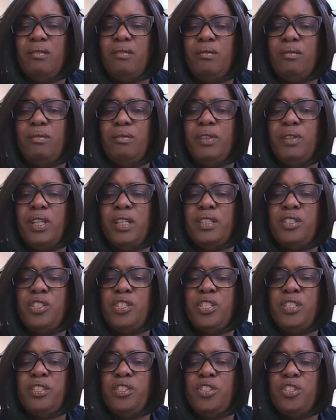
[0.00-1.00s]
We've got
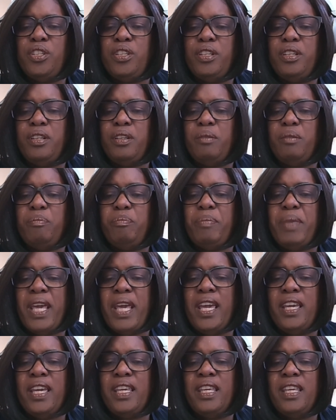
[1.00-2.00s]
Ginger,
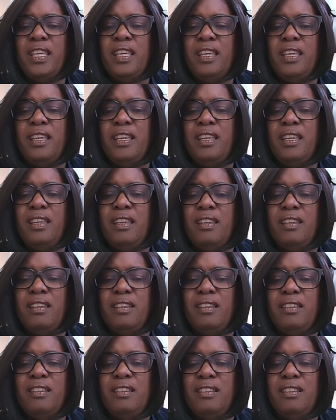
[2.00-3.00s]
Peggy,
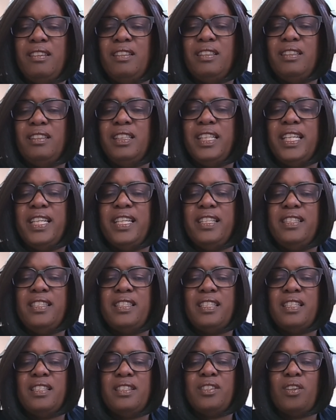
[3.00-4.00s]
Lynn
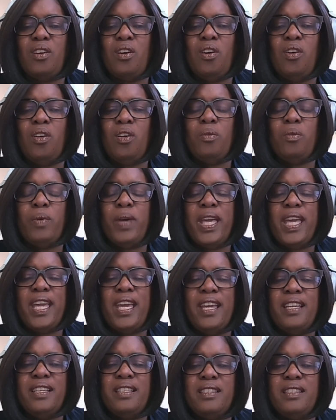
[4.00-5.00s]
says
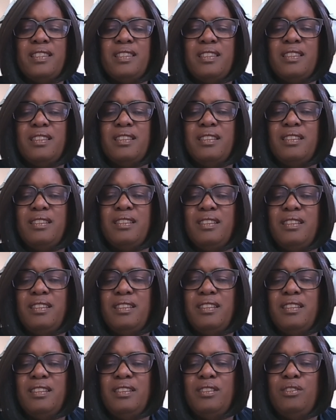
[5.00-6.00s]
always.
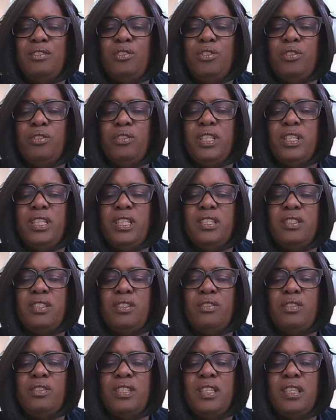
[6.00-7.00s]
Judy is
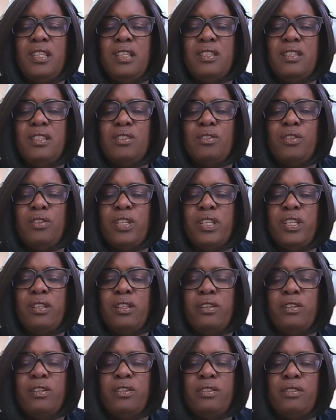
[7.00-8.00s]
using the
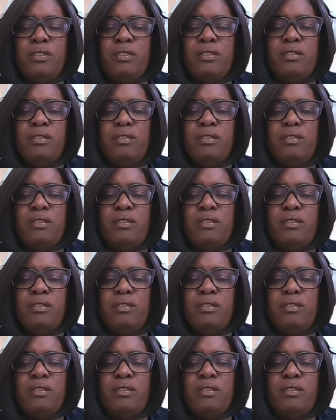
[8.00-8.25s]
circulars.